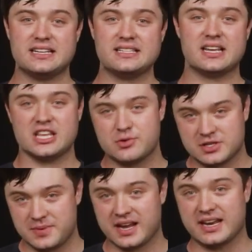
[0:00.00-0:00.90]
decent
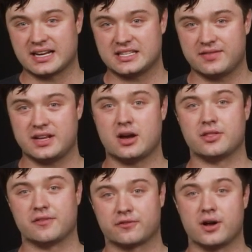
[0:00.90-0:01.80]
USB connectivity
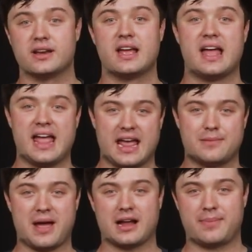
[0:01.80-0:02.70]
on the front
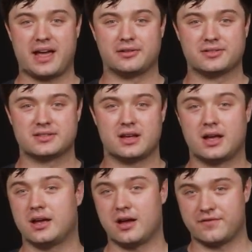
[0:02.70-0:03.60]
and back panels
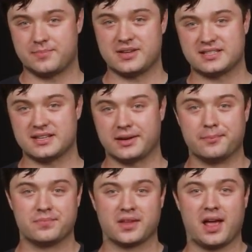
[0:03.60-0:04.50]
of the PC.
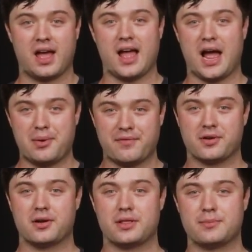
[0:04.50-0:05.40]

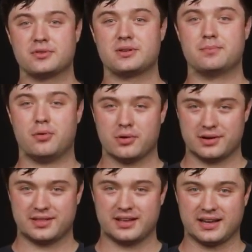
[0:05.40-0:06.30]
However, the most
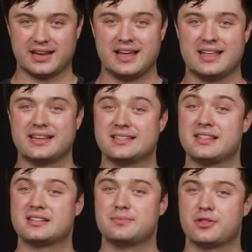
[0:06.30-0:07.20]
important thing is
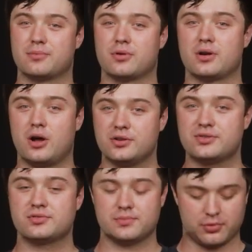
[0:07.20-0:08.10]
that this motherboard
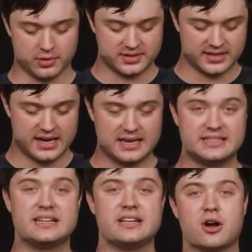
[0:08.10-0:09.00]
also supports
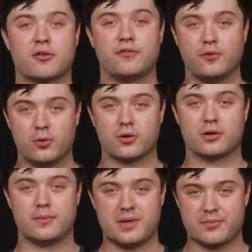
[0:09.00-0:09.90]

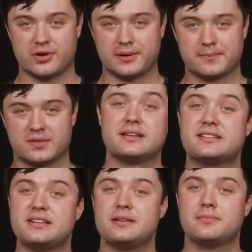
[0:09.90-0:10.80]
DDR4 memory. You
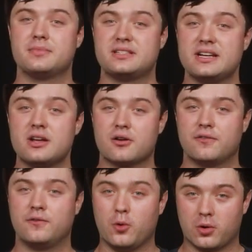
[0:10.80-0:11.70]
see,
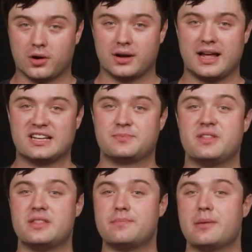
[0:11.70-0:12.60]
DDR4 has
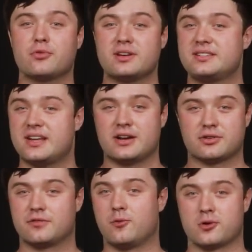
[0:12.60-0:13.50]
been the memory
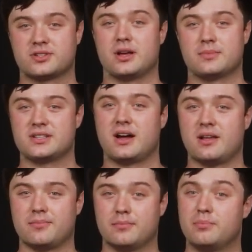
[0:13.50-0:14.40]
standard for some
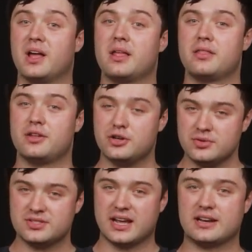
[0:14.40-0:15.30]
time, but the
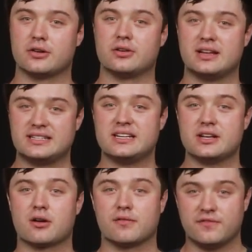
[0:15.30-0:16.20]
new standard,
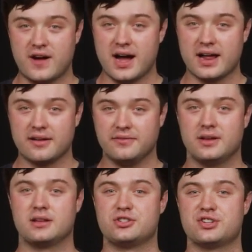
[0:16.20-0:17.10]
DDR5,
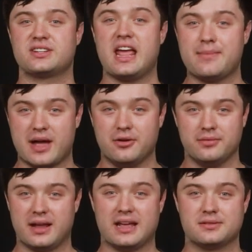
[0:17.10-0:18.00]
just came
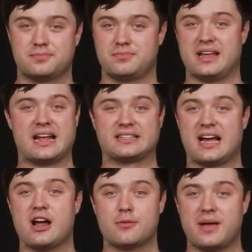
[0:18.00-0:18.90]
out and it has
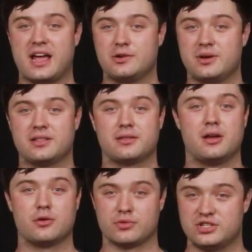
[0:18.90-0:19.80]
higher bandwidth,
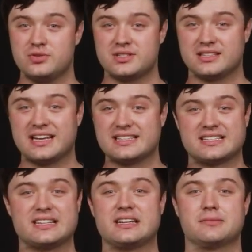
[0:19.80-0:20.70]
reduced
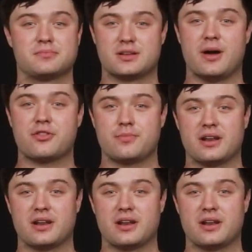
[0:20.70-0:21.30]
latency, some other